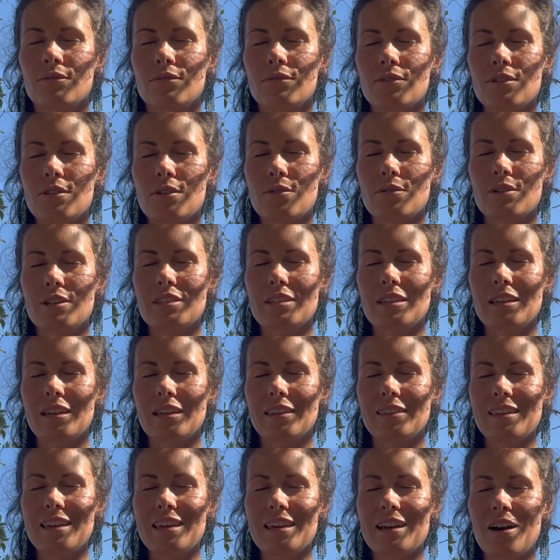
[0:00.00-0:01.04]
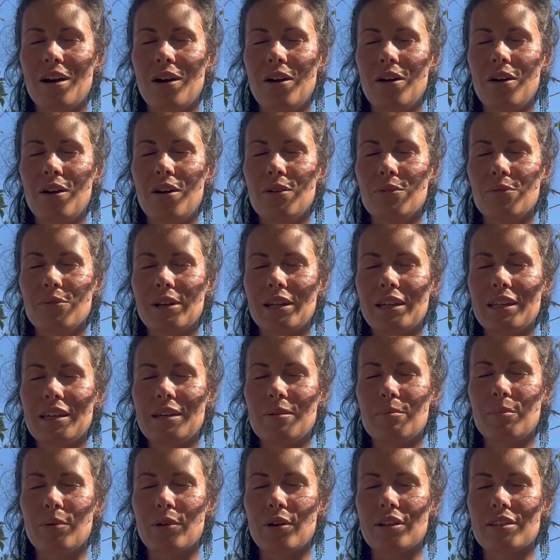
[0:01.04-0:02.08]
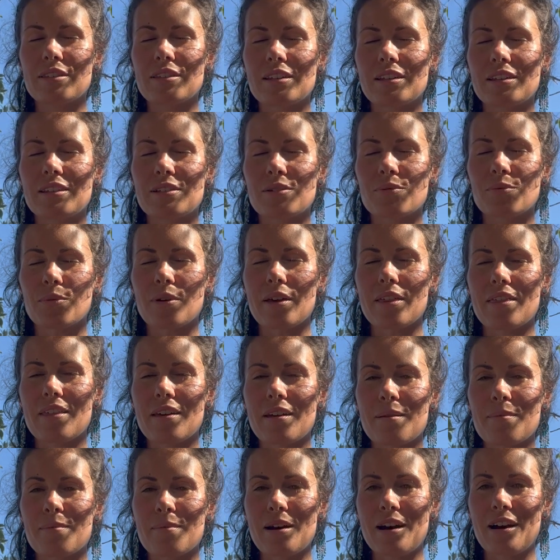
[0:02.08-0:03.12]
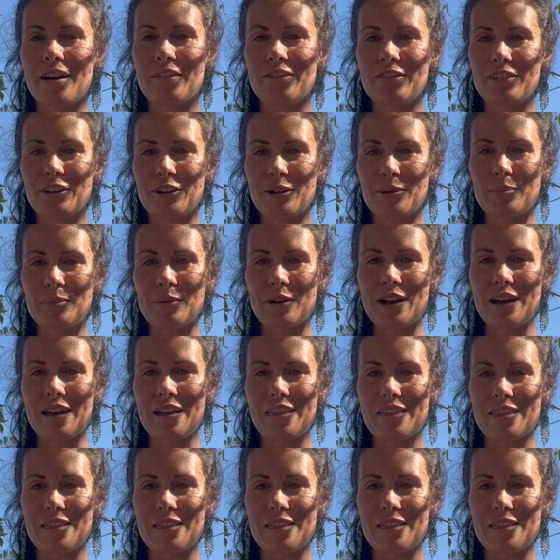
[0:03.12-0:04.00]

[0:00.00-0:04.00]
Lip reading: Noticing the already present rhythm of your breath.